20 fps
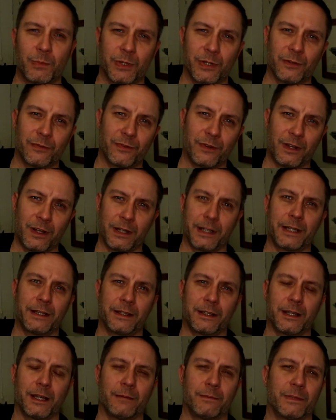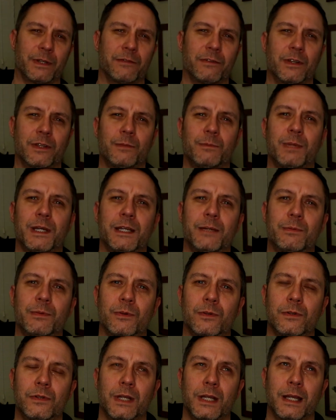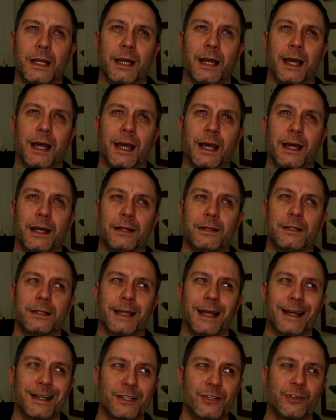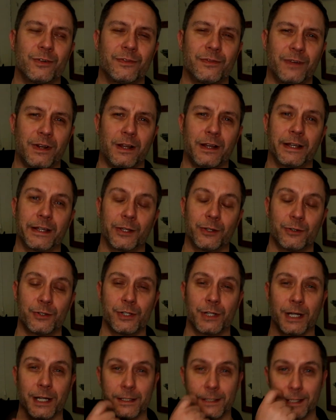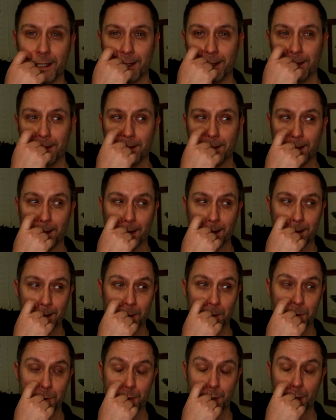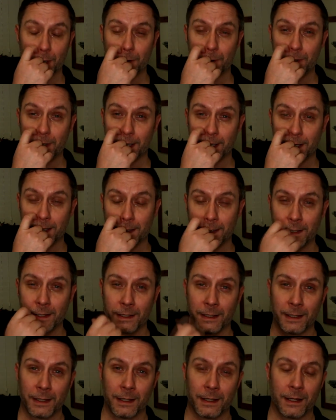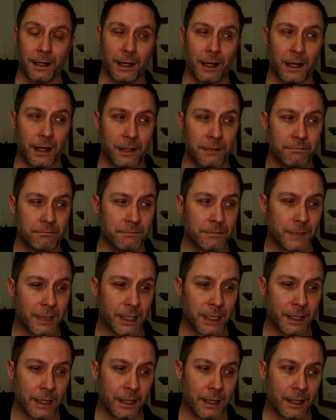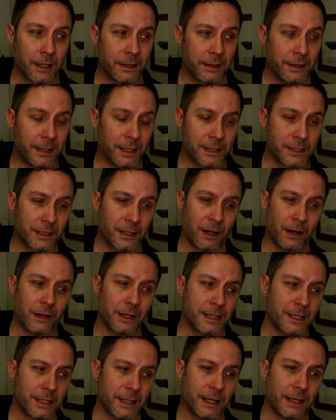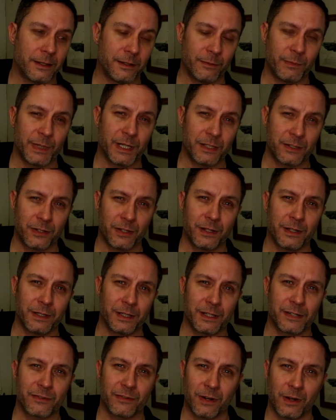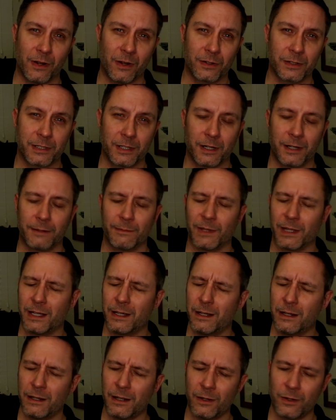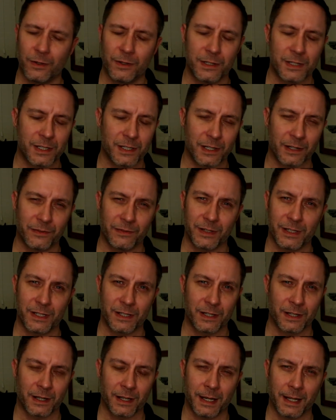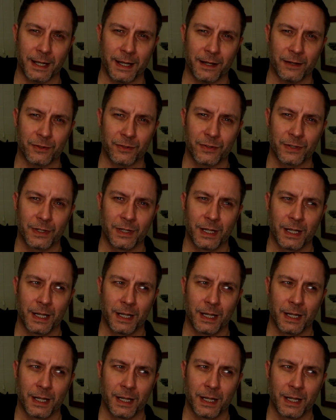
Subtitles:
but you're flying in the company of other people. And as you're flying, you're chatting, you're joking. There's guys there that have been doing this for a long time. They know this stuff inside out.